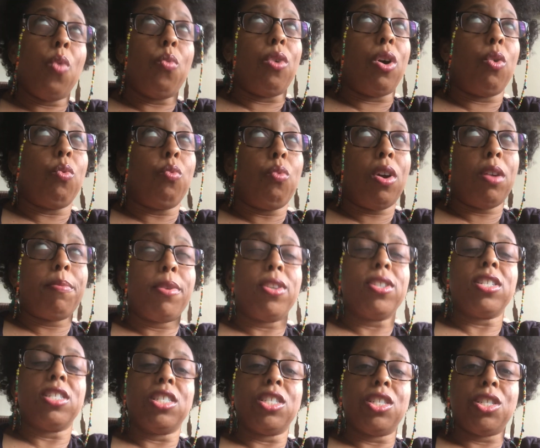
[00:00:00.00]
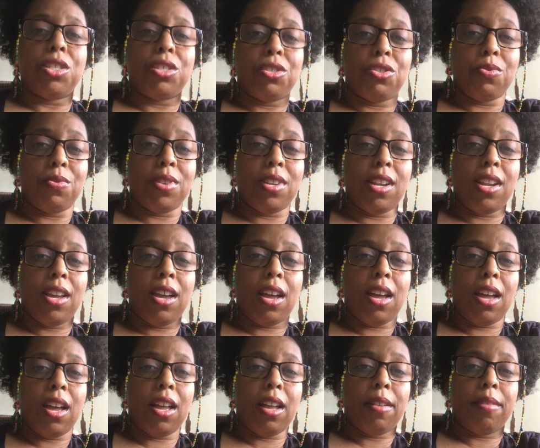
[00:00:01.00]
Well, one person is just doing
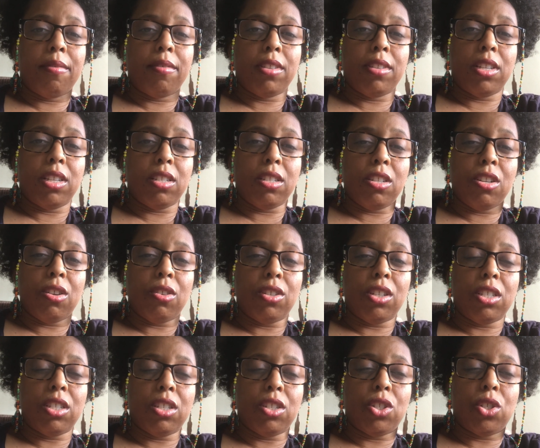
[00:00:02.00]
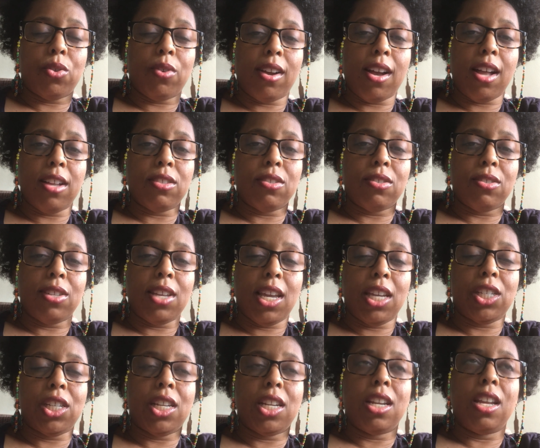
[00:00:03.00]
just a short
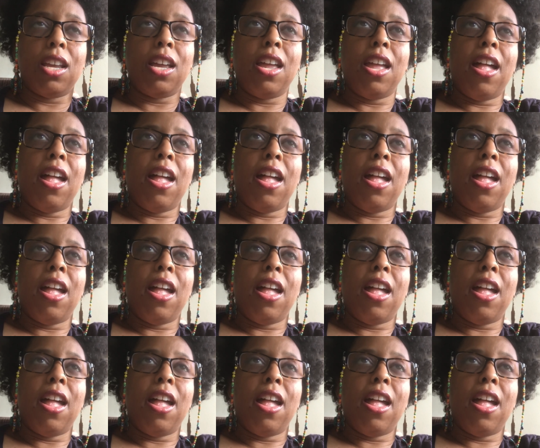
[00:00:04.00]
consultation.